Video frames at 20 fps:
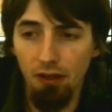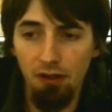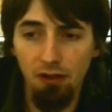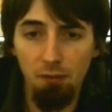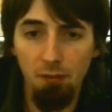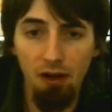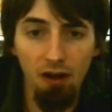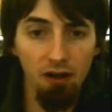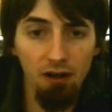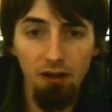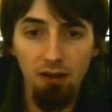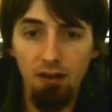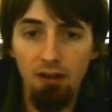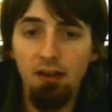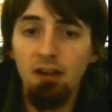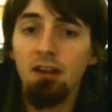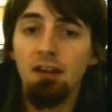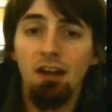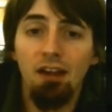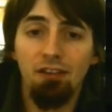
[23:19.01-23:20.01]
In America,
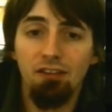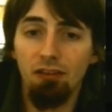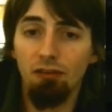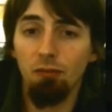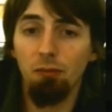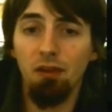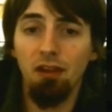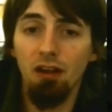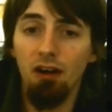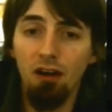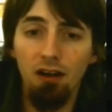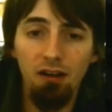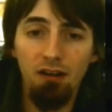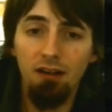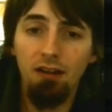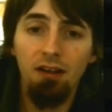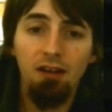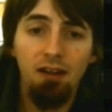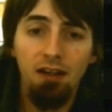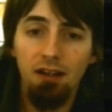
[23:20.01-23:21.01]
that shit would be gone
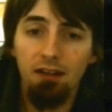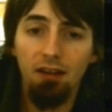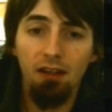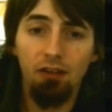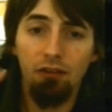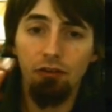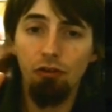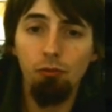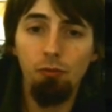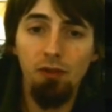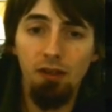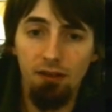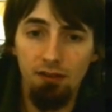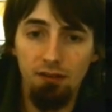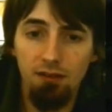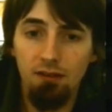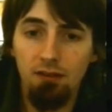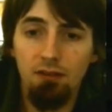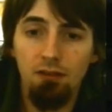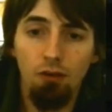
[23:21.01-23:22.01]
in like 2
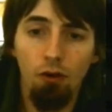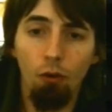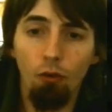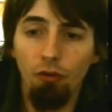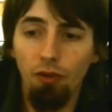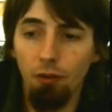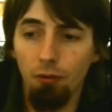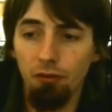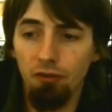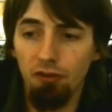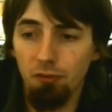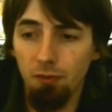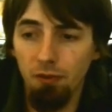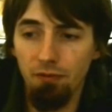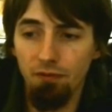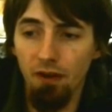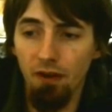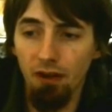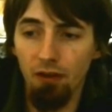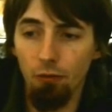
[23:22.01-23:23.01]
minutes. Whole thing would just be
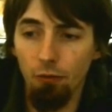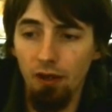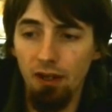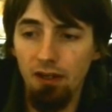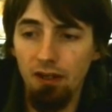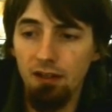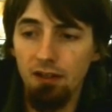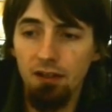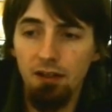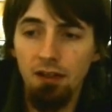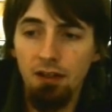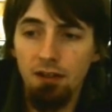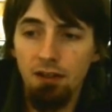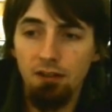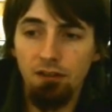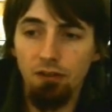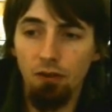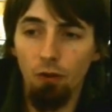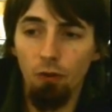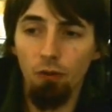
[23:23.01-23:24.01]
fucking raided,
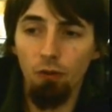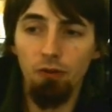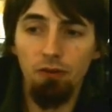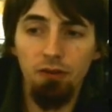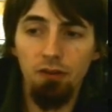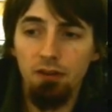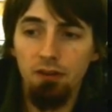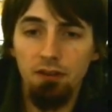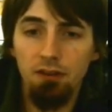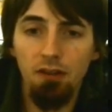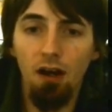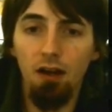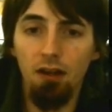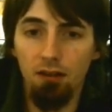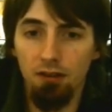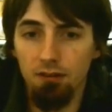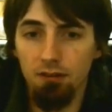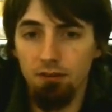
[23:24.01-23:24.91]
sold, done.